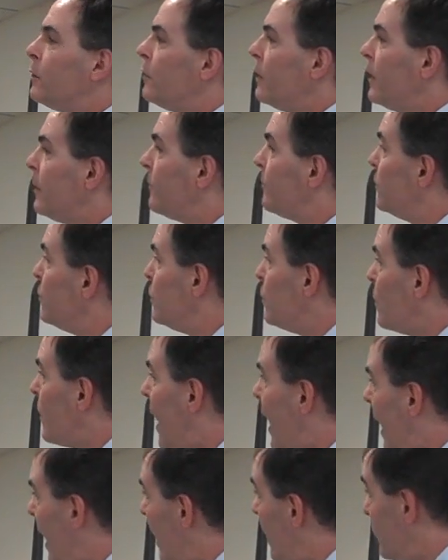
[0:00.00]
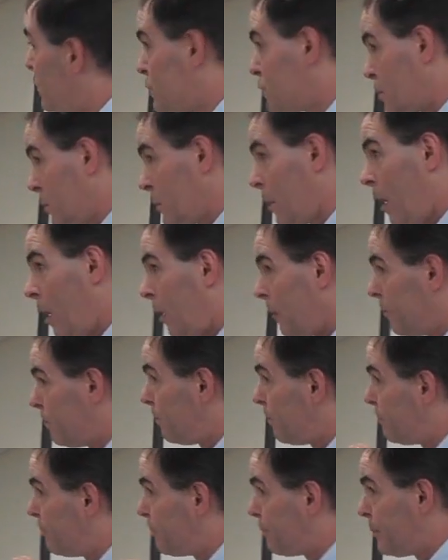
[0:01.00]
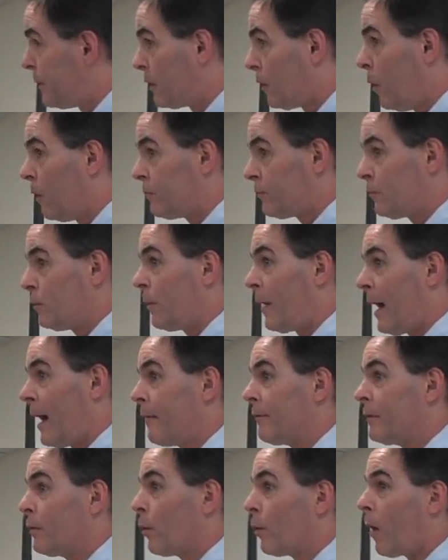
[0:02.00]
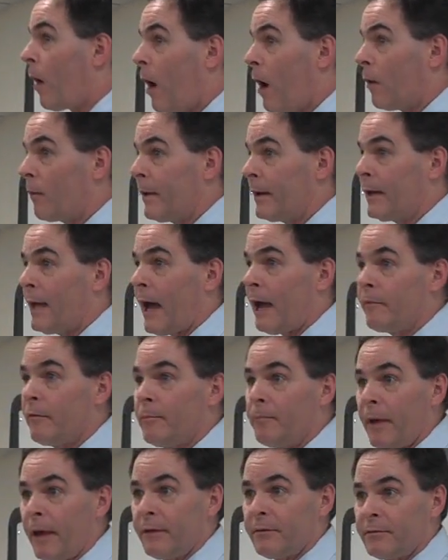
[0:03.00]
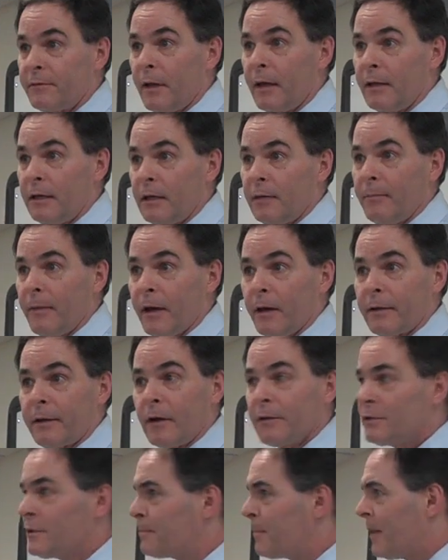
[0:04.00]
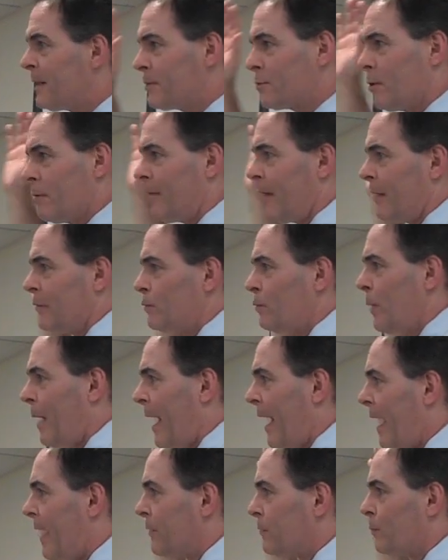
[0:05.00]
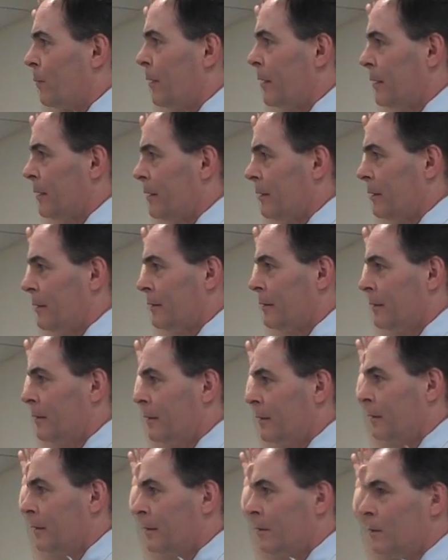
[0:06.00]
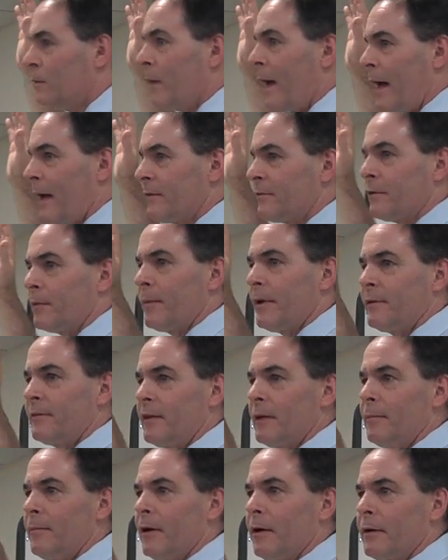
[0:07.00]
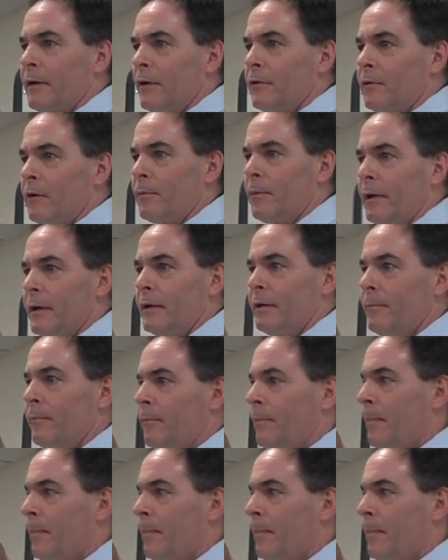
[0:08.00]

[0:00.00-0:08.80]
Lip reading: If you have, you should all be close to having or already have a Bay State email account. Just by a show of hands, who has one here? Who has their Bay State email account already?